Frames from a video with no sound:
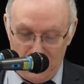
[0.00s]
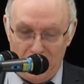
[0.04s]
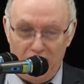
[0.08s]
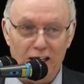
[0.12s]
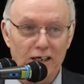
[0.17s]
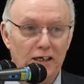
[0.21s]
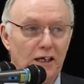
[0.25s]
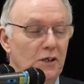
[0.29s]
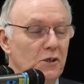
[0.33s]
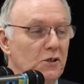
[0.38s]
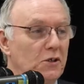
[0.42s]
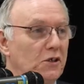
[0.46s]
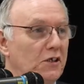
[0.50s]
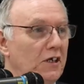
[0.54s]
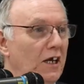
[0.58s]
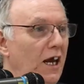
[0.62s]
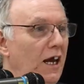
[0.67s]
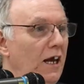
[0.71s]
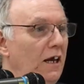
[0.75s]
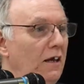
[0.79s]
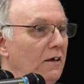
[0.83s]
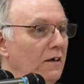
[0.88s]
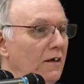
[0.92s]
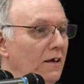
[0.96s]
He didn't
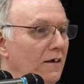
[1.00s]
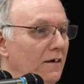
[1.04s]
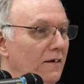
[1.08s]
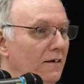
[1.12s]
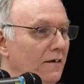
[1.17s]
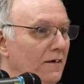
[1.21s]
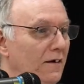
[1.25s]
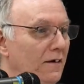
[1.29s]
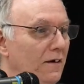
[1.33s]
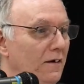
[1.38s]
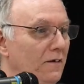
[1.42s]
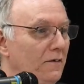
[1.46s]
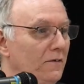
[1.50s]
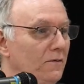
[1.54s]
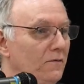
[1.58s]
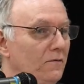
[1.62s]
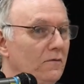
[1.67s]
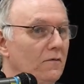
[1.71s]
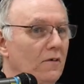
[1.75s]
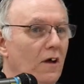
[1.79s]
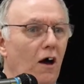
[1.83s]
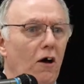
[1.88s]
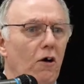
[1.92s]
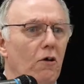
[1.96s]
say,
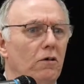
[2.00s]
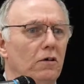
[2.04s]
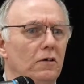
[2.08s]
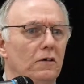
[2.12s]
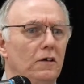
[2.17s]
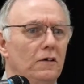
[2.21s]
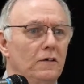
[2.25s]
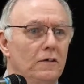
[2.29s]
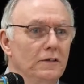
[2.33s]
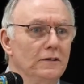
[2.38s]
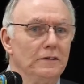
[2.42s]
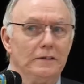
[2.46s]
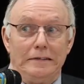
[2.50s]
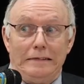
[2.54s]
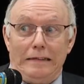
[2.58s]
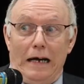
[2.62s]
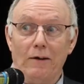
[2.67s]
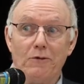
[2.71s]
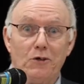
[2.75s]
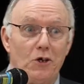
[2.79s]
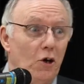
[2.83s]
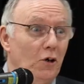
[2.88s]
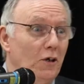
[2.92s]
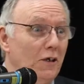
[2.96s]
Oh,
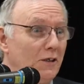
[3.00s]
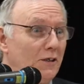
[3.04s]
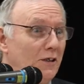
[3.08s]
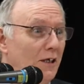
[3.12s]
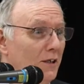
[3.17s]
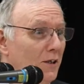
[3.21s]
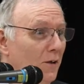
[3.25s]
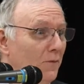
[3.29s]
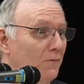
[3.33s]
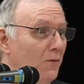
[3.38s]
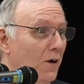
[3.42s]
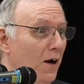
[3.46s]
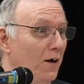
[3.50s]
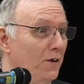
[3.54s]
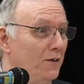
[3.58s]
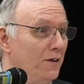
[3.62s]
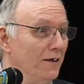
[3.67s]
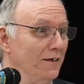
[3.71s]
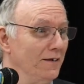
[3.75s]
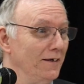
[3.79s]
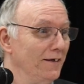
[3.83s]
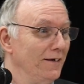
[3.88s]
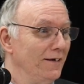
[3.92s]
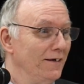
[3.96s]
I'm going to see the
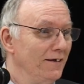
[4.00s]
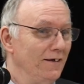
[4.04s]
father.